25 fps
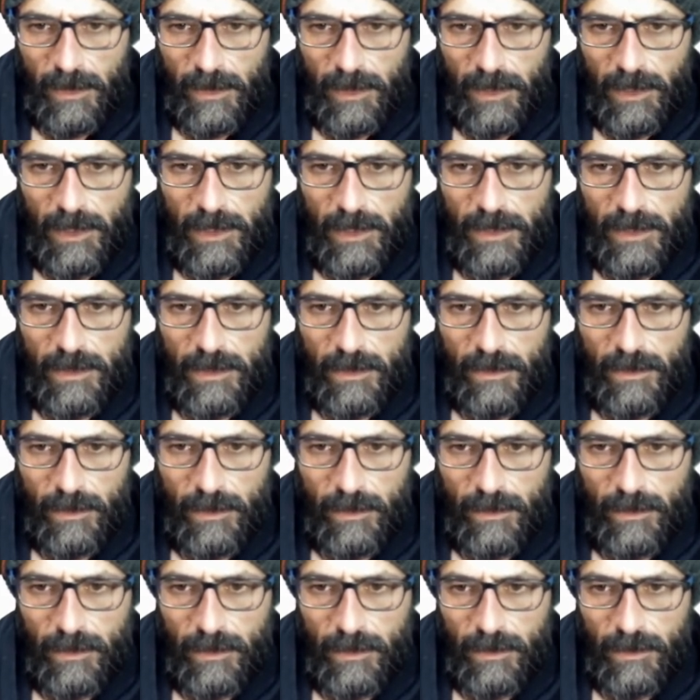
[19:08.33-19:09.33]
needs
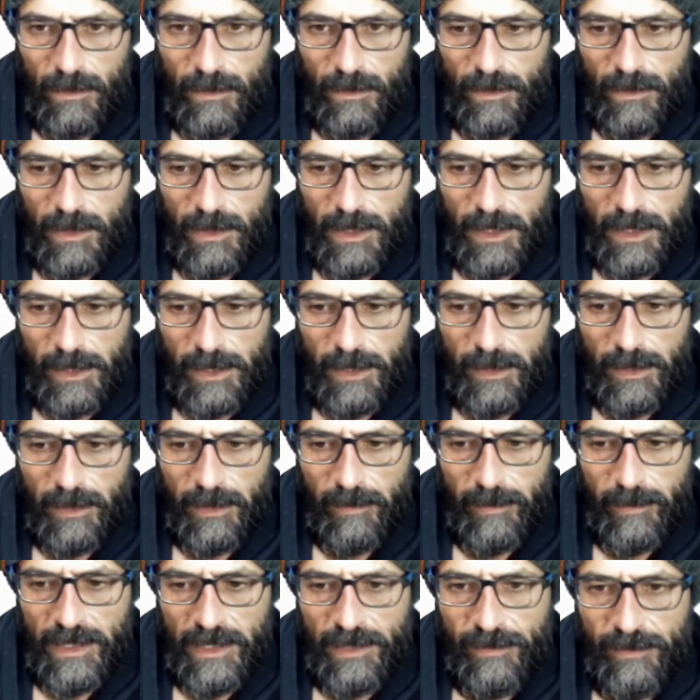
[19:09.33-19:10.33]
to start getting
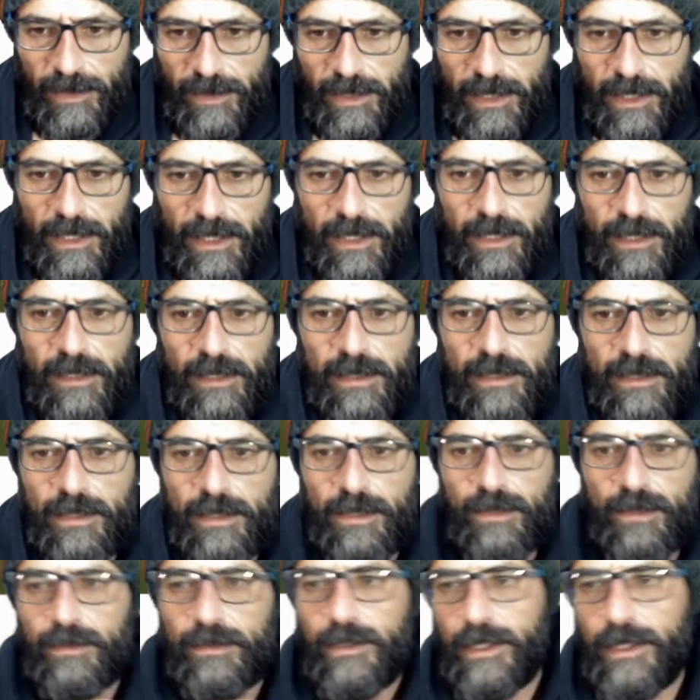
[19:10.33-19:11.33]
match fit again.
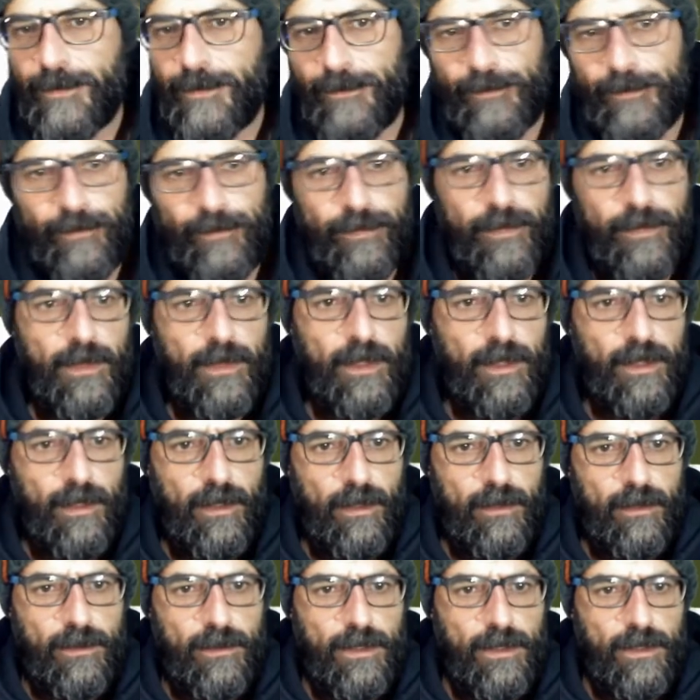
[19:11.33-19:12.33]
So yeah,
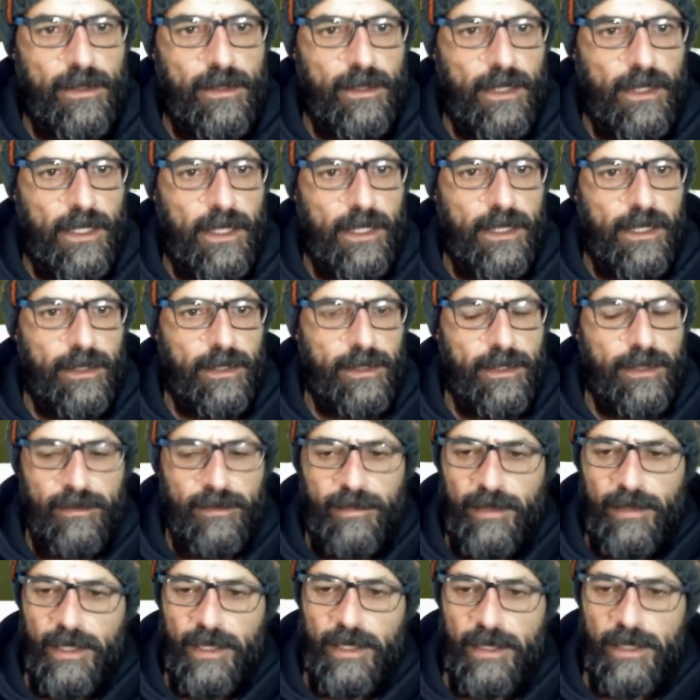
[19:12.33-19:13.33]
those are the
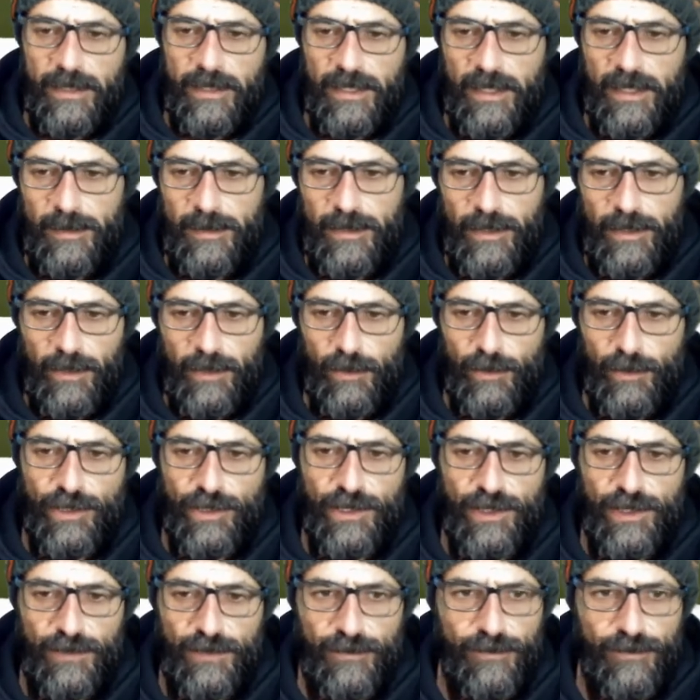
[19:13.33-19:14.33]
3
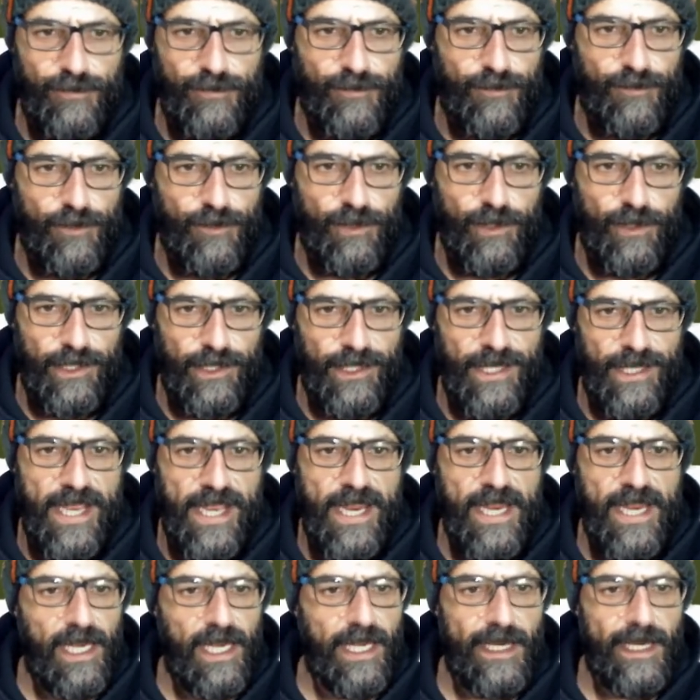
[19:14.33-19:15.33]
substitutions for the
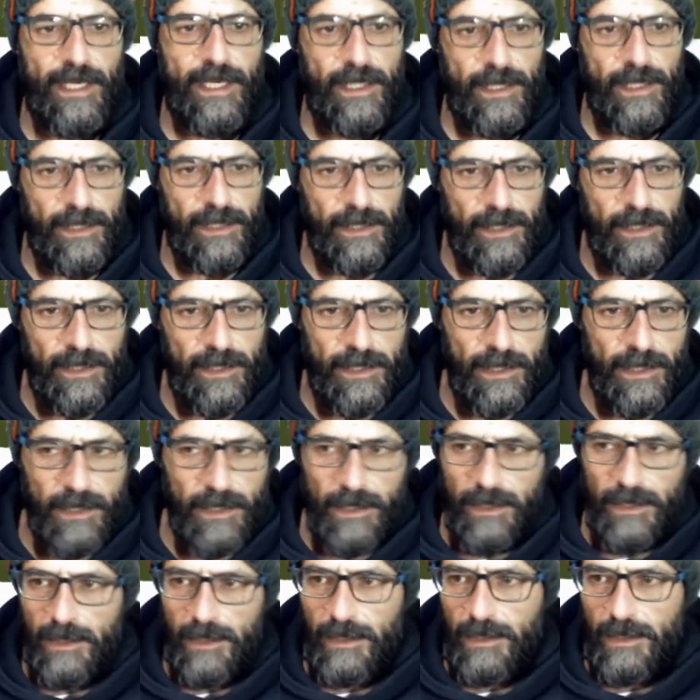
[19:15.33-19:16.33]
day.
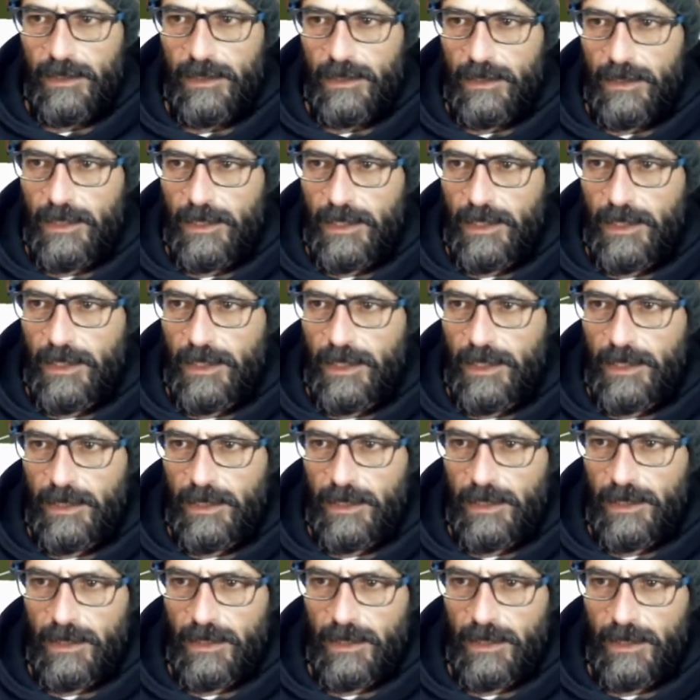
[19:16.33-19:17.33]

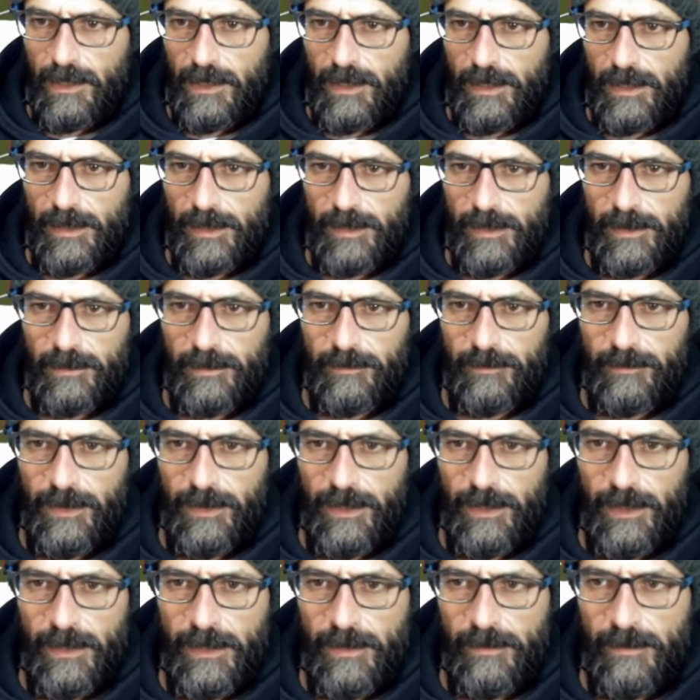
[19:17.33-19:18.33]
And
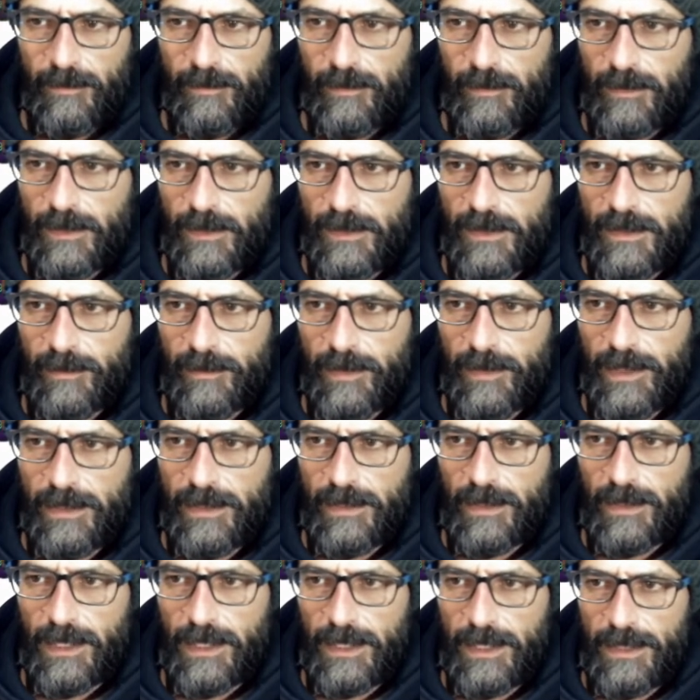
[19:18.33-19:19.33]
yeah, let's praise
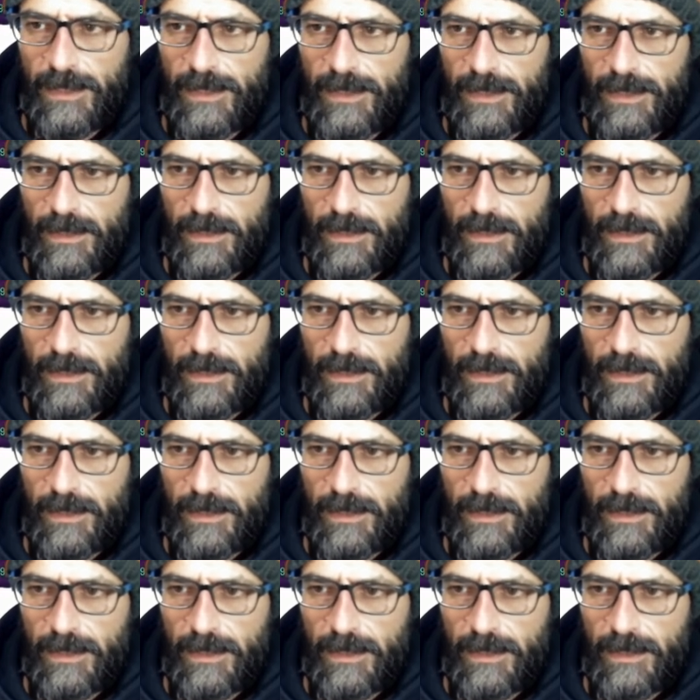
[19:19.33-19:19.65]
the lads.